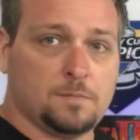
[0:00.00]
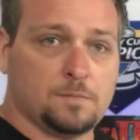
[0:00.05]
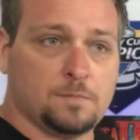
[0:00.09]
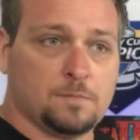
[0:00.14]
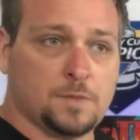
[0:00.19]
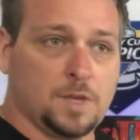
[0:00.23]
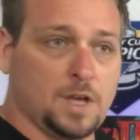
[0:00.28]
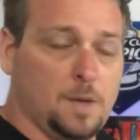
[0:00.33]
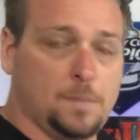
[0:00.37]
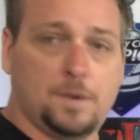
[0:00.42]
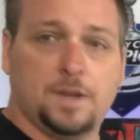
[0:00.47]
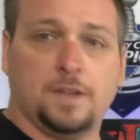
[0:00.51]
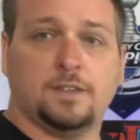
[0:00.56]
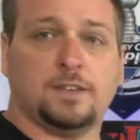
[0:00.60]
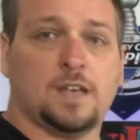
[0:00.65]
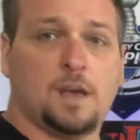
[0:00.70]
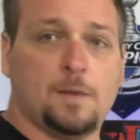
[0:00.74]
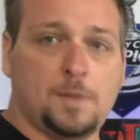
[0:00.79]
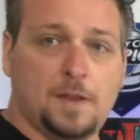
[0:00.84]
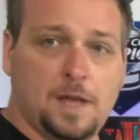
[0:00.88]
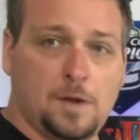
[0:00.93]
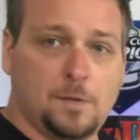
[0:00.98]
companies
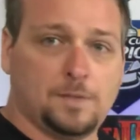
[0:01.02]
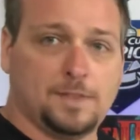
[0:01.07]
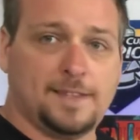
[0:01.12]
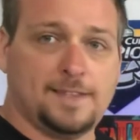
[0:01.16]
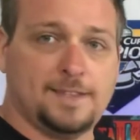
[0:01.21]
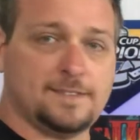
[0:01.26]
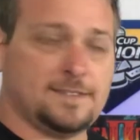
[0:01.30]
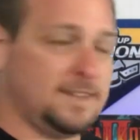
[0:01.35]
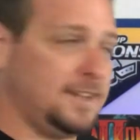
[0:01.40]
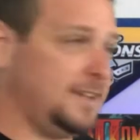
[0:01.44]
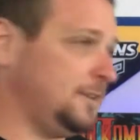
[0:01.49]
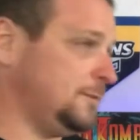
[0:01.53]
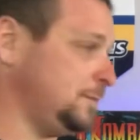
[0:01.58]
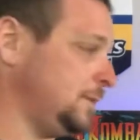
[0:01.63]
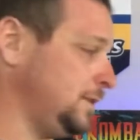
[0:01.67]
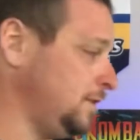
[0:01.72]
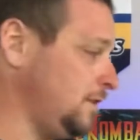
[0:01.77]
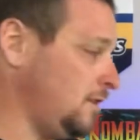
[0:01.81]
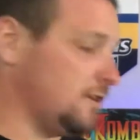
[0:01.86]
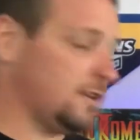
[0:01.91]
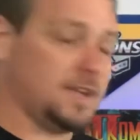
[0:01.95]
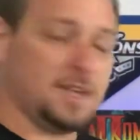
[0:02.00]
coming out with these things, but
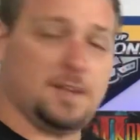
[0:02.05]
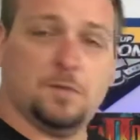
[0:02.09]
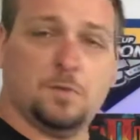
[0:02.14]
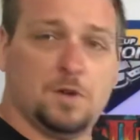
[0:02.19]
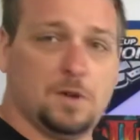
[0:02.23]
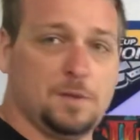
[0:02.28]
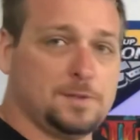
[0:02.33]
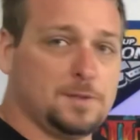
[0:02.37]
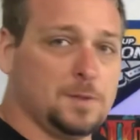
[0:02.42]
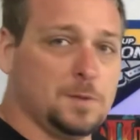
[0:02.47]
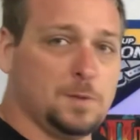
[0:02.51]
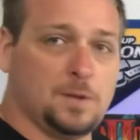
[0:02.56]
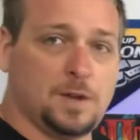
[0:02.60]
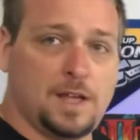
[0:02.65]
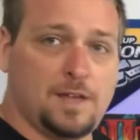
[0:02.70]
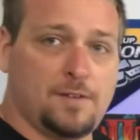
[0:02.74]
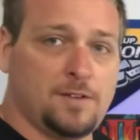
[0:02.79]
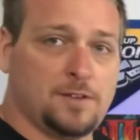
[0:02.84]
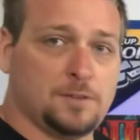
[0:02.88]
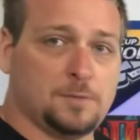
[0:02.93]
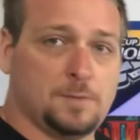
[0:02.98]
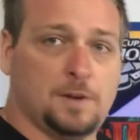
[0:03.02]
Arcade1Up's the only one I have
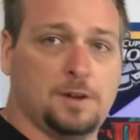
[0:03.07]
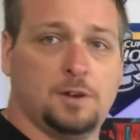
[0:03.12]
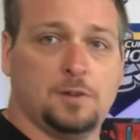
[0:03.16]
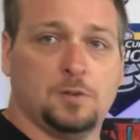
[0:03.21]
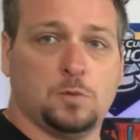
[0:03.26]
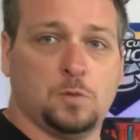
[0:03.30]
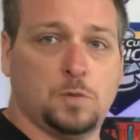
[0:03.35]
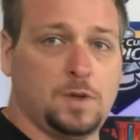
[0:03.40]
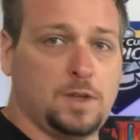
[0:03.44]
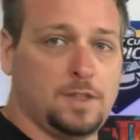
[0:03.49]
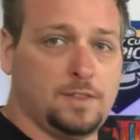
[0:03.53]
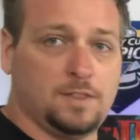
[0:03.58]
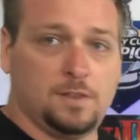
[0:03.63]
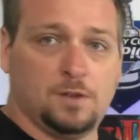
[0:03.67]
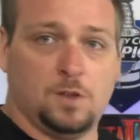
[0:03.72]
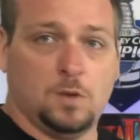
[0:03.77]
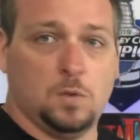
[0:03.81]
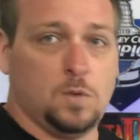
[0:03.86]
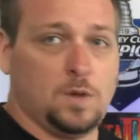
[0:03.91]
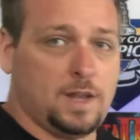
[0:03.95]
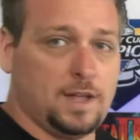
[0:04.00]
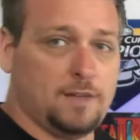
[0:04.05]
experience with, the
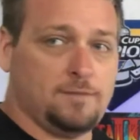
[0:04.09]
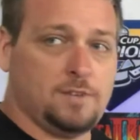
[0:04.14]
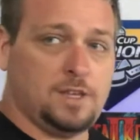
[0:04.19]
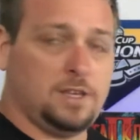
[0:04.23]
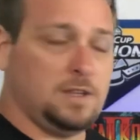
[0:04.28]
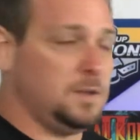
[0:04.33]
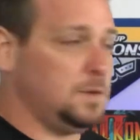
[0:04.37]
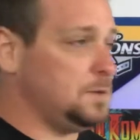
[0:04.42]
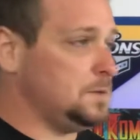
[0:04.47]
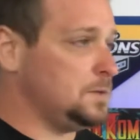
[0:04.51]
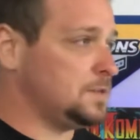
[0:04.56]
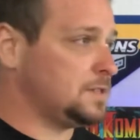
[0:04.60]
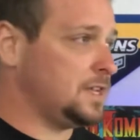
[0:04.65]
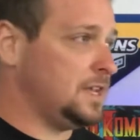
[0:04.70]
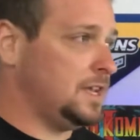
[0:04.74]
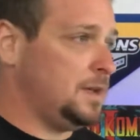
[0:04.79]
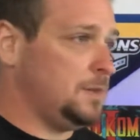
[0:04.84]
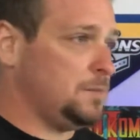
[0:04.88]
only one I've used,